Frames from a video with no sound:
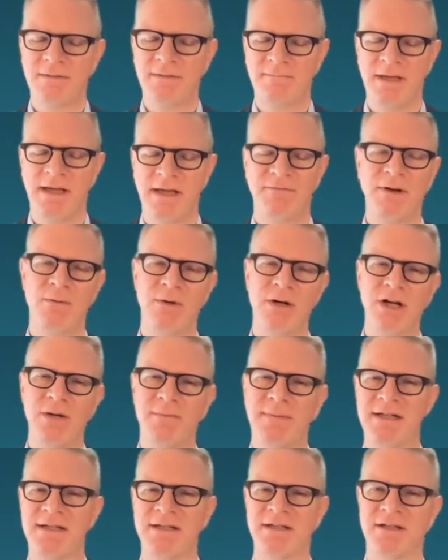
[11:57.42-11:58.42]
If I want to
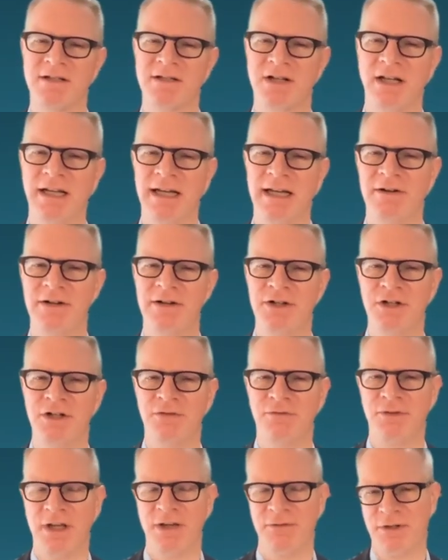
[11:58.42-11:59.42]
go back to this cloud
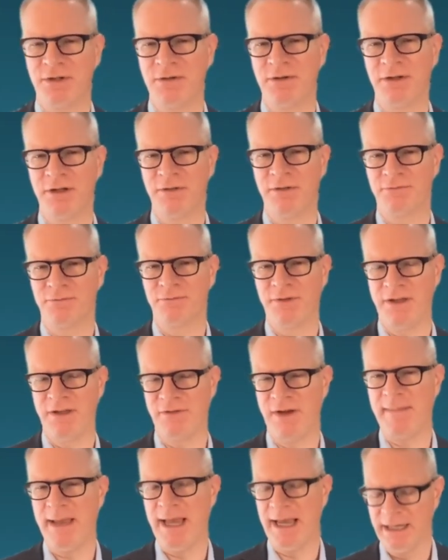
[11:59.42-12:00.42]
issue,
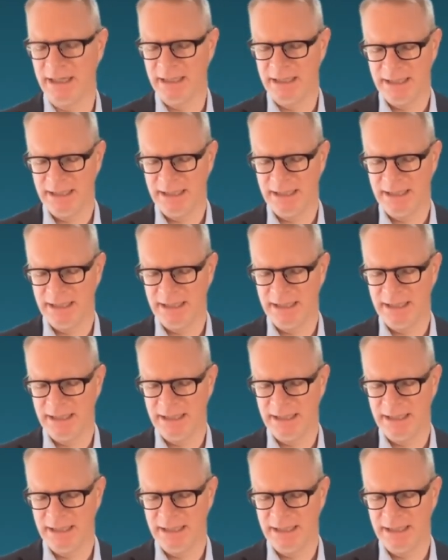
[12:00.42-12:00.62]
if I may,